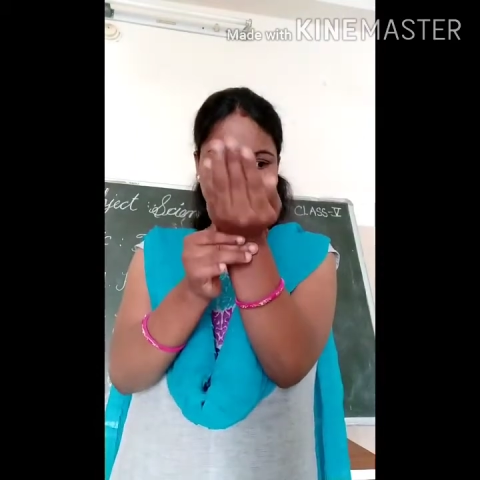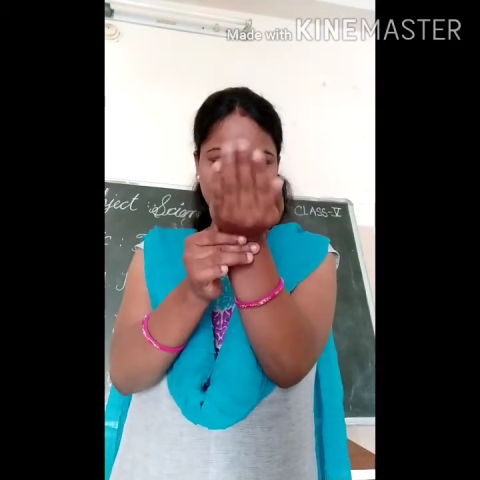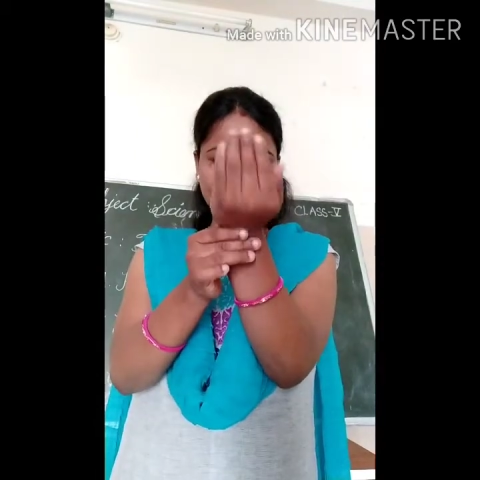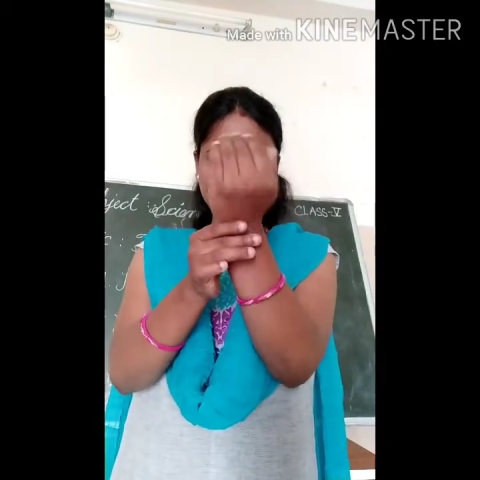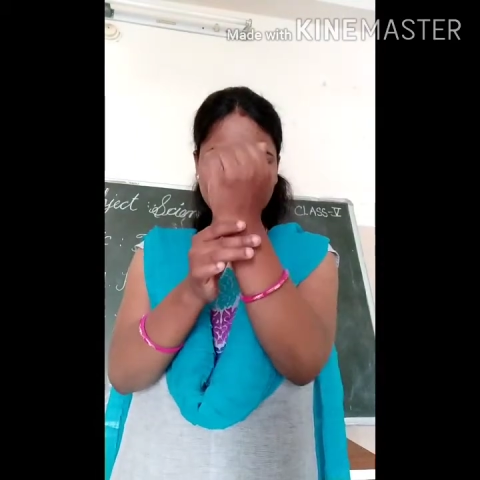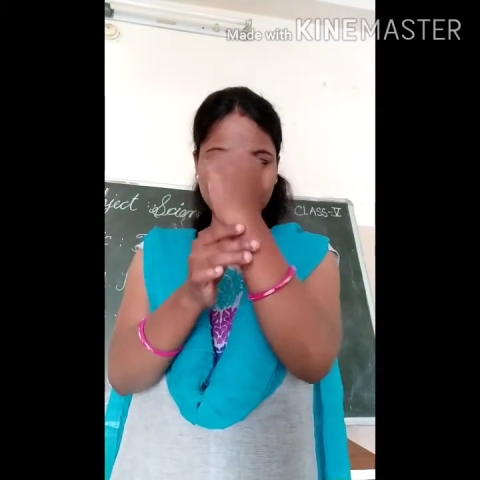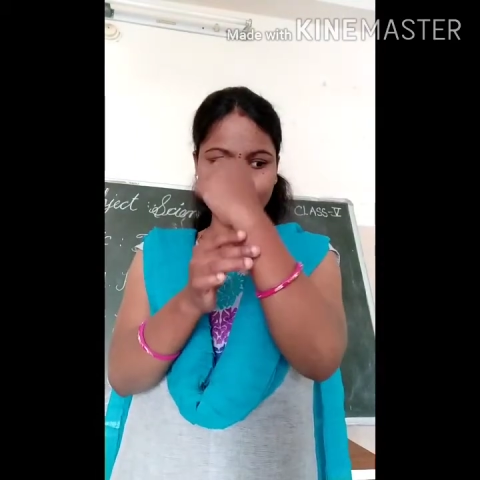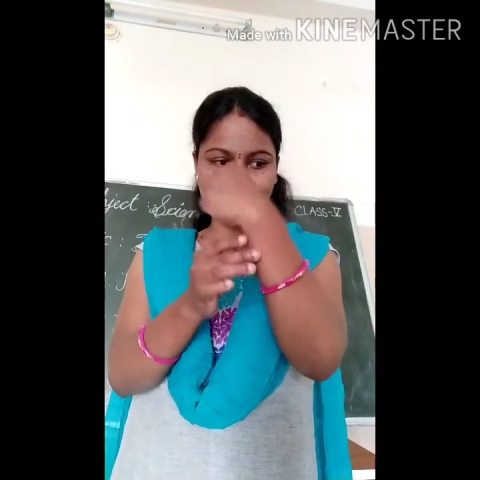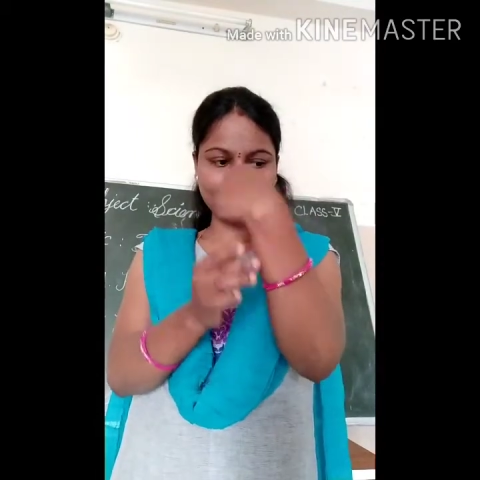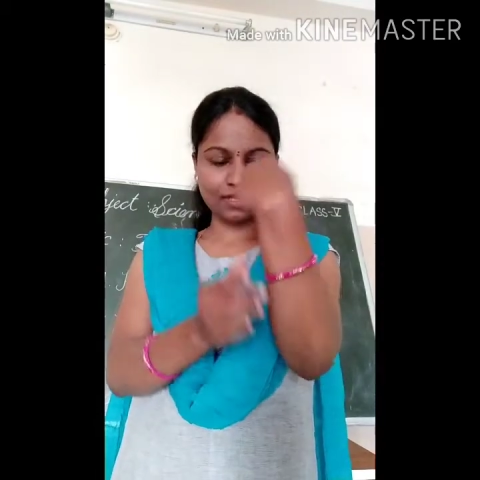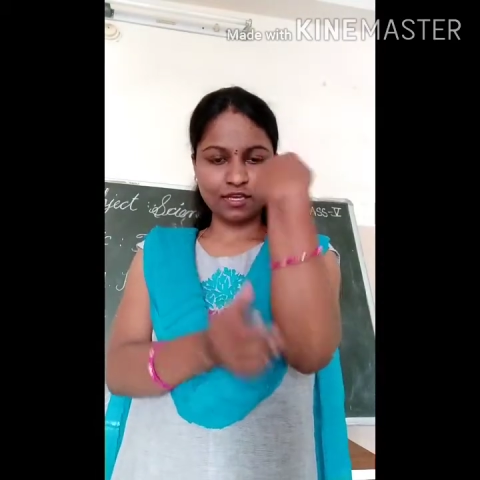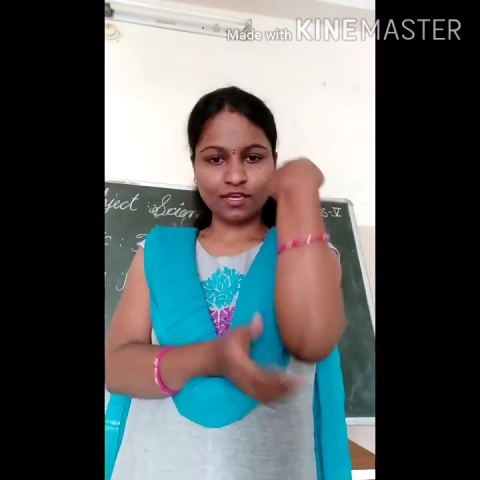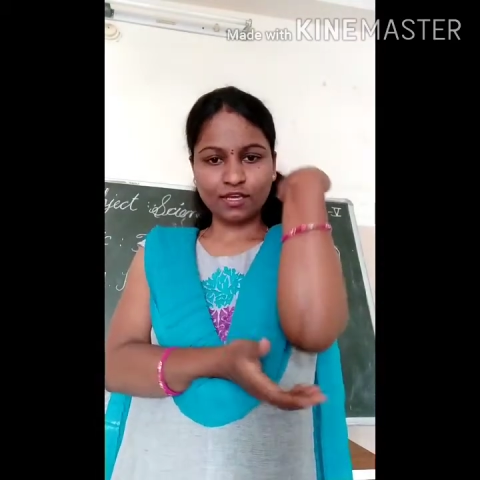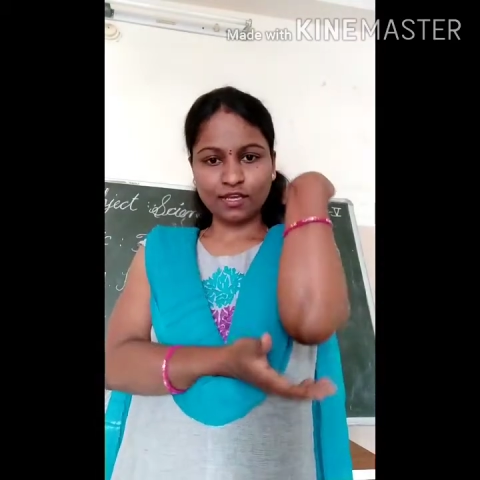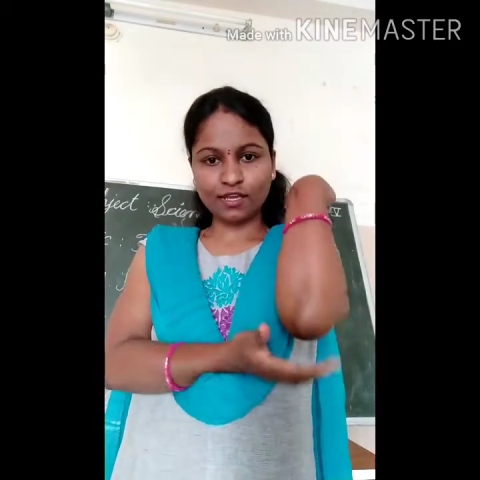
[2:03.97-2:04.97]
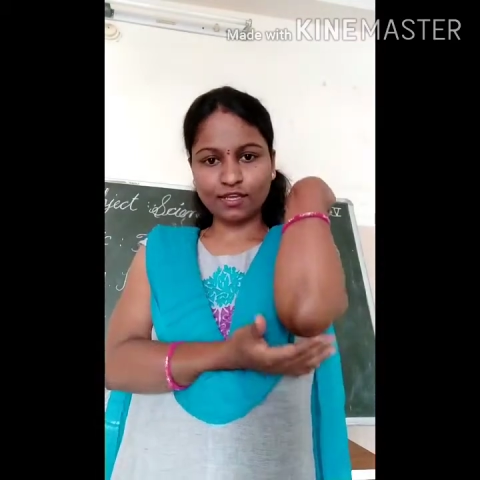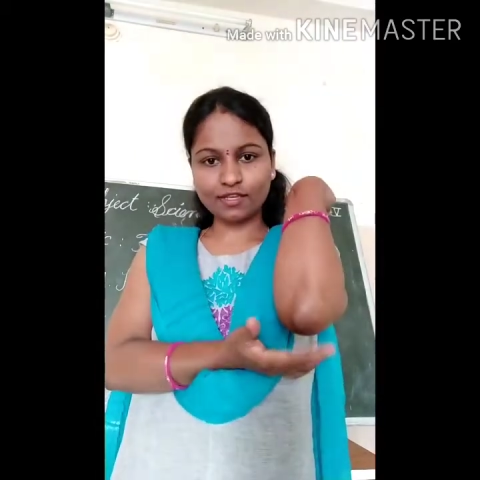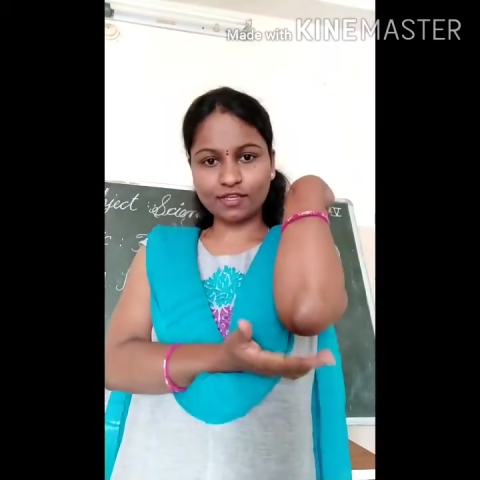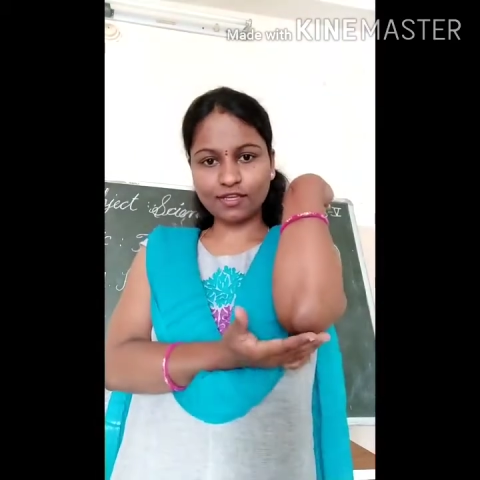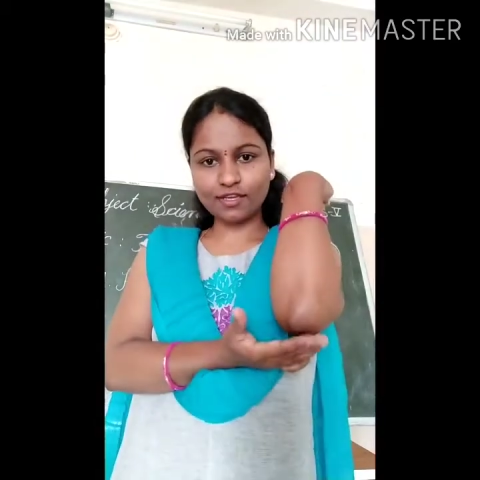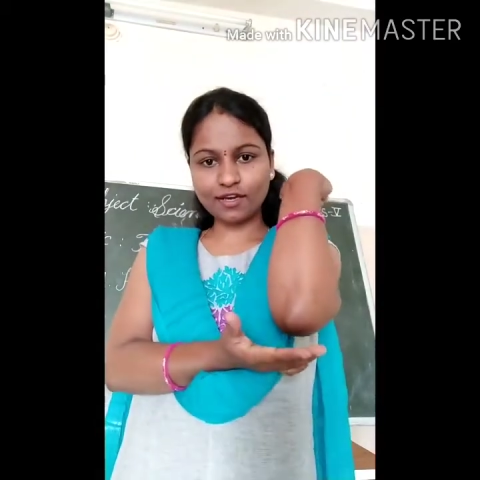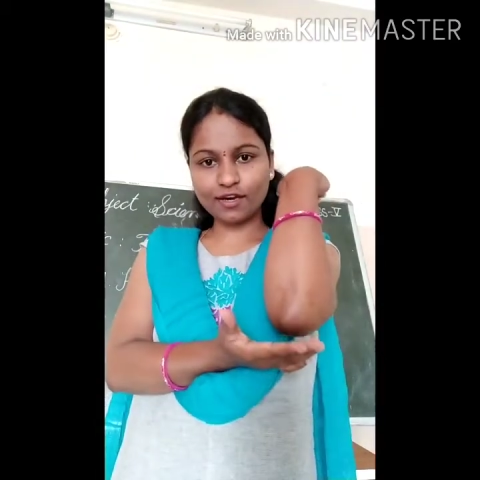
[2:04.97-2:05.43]
Yes,
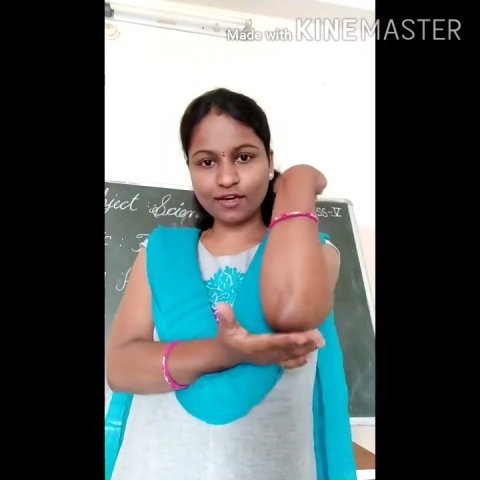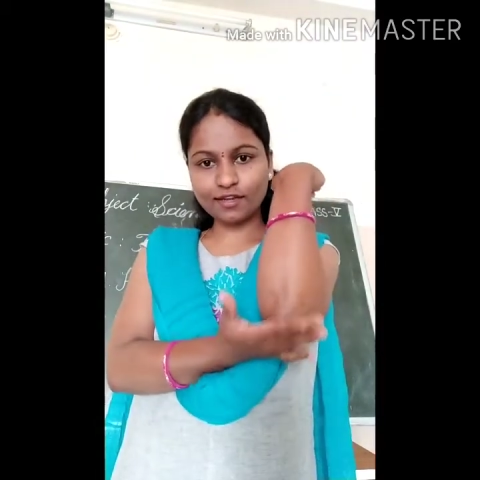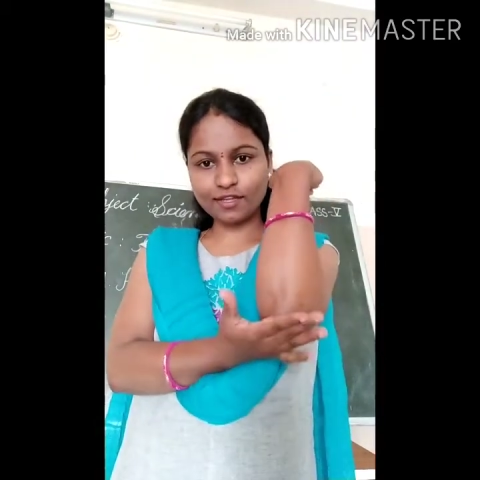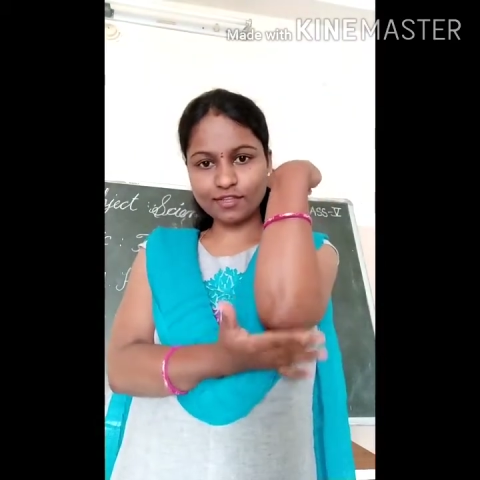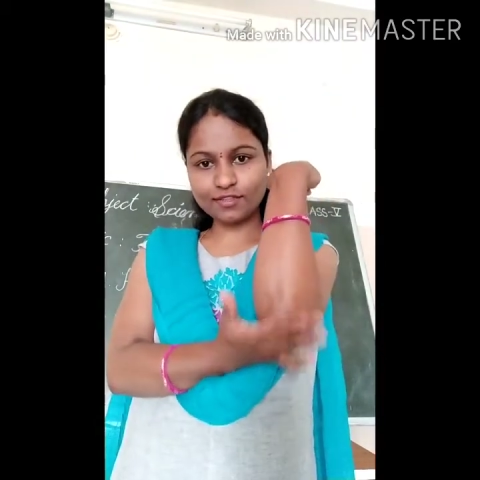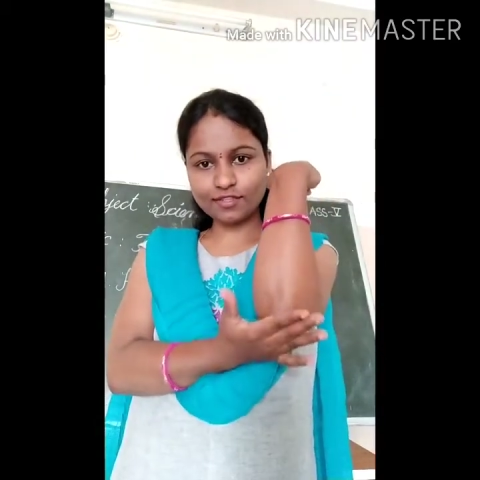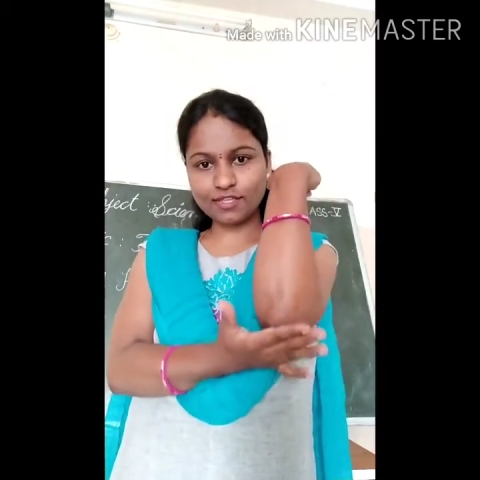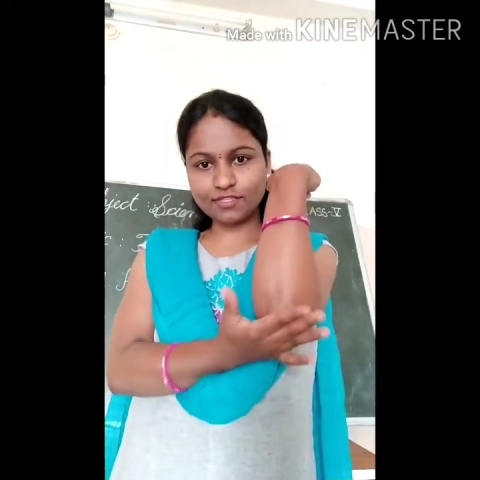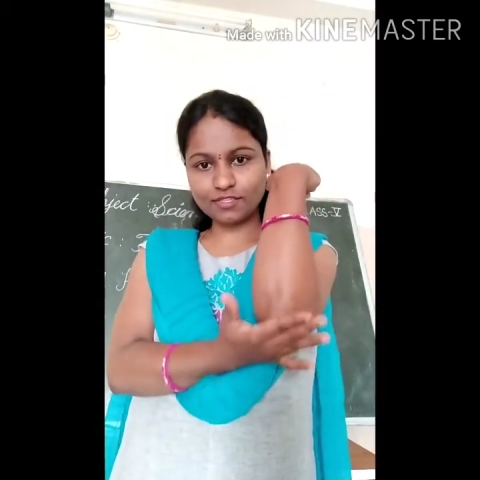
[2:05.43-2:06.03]
here in